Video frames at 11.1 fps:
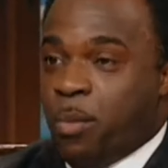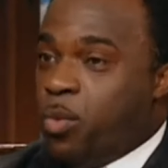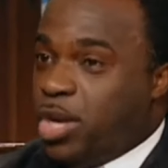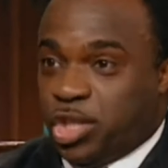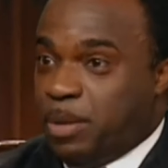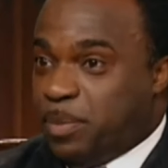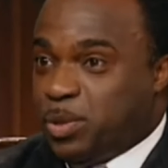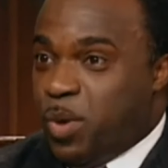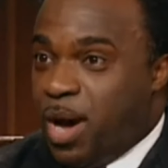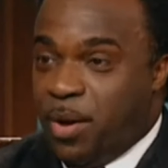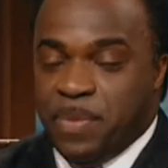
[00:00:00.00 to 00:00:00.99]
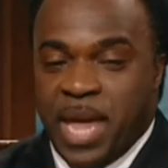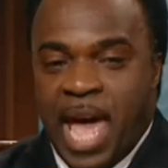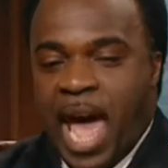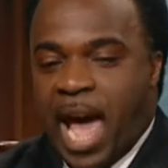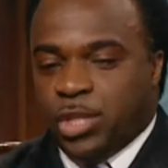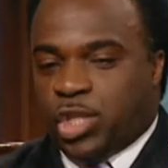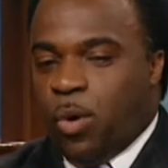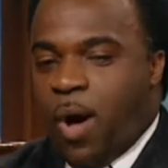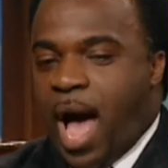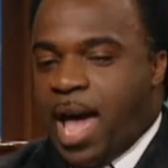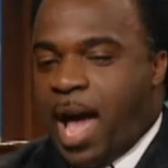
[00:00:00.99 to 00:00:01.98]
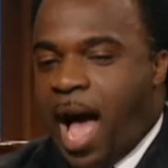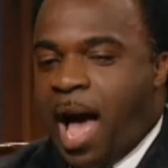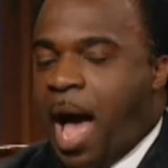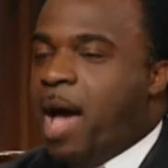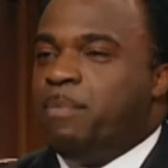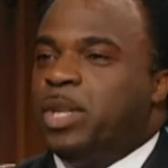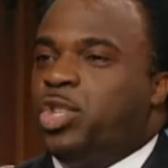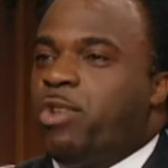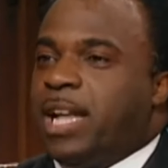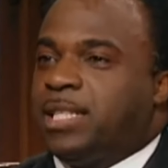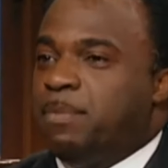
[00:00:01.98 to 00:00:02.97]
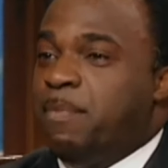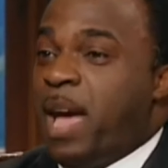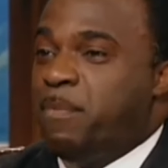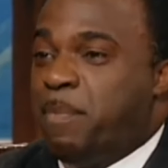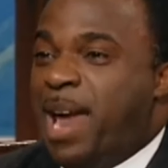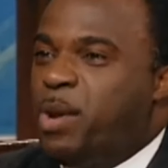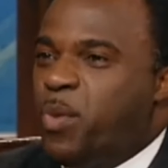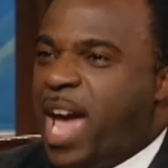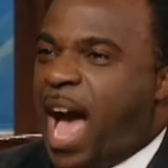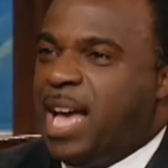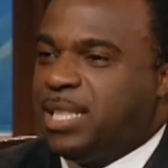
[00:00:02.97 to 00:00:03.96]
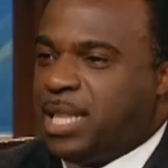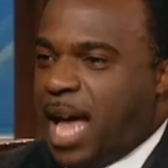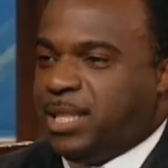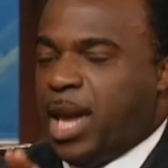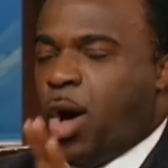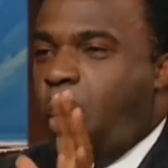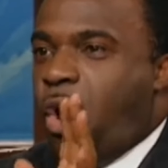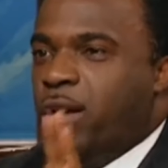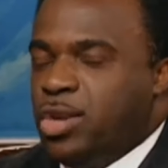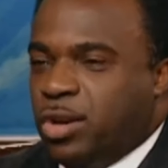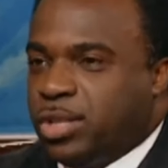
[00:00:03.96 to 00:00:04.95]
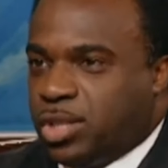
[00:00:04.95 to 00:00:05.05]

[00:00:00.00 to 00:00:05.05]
I, worship as well. And so I, I, am attracted. And by the way, I, I take all your